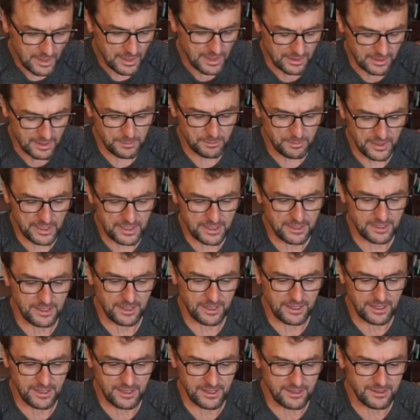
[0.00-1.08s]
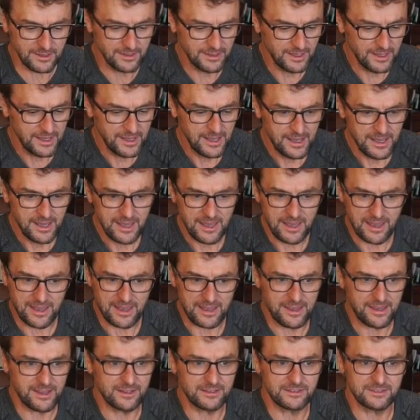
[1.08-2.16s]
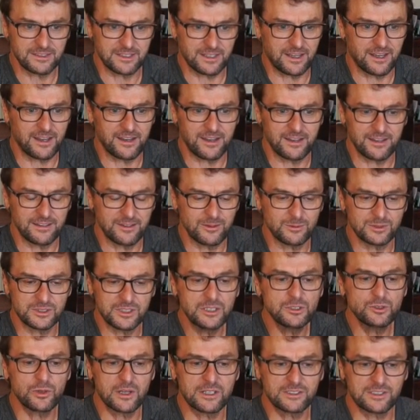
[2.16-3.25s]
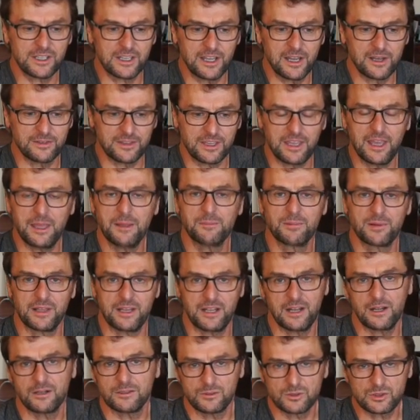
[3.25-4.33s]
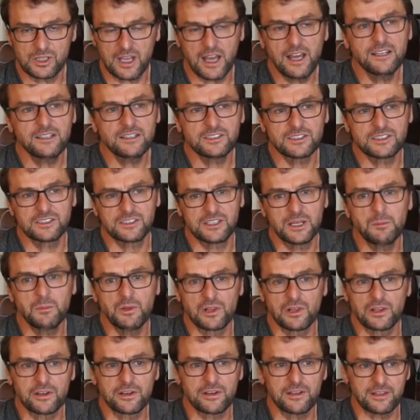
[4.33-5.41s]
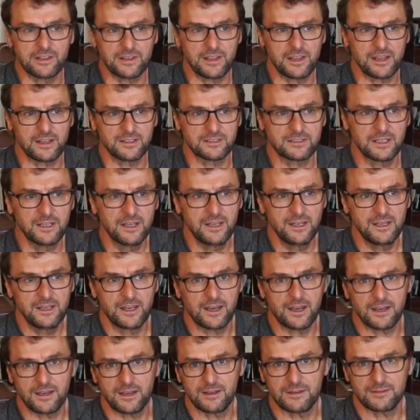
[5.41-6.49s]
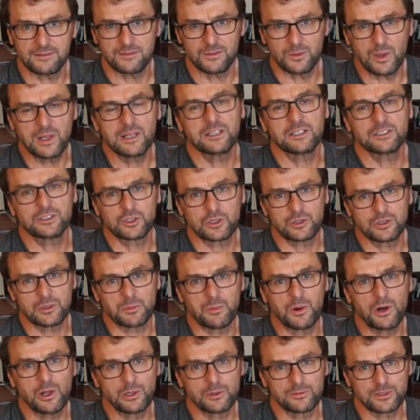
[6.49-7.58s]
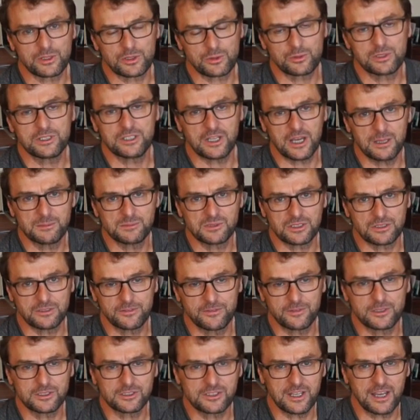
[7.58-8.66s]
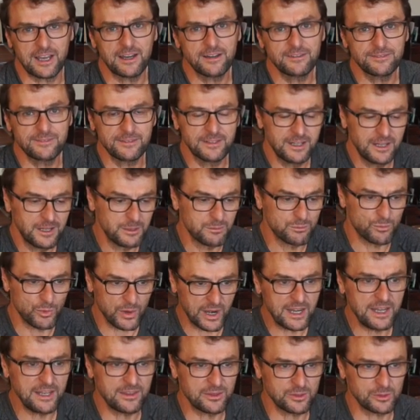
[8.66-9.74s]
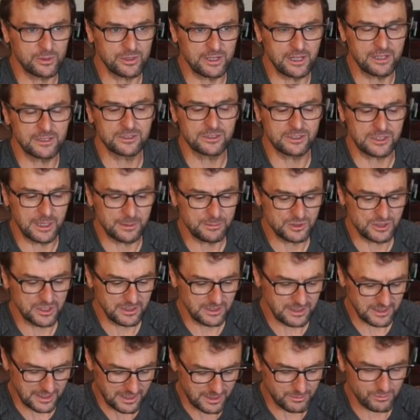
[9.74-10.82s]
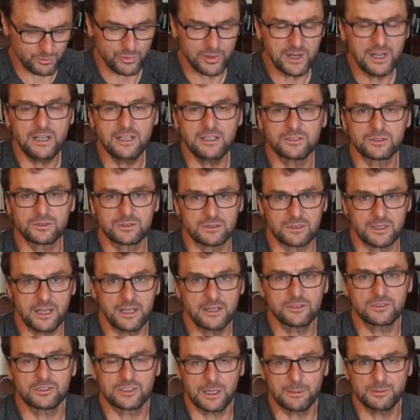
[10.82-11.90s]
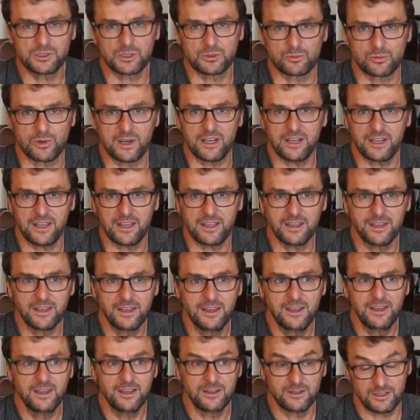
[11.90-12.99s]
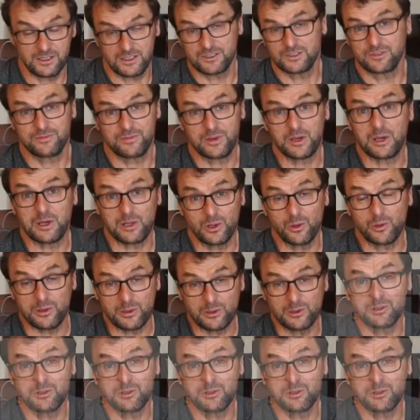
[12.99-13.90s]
And I played it again. And it was interesting how the game played out. It was kind of similar in that New England turned the ball over 3 times in the first half. Brady threw an interception. And Brady's interception rating is very low. He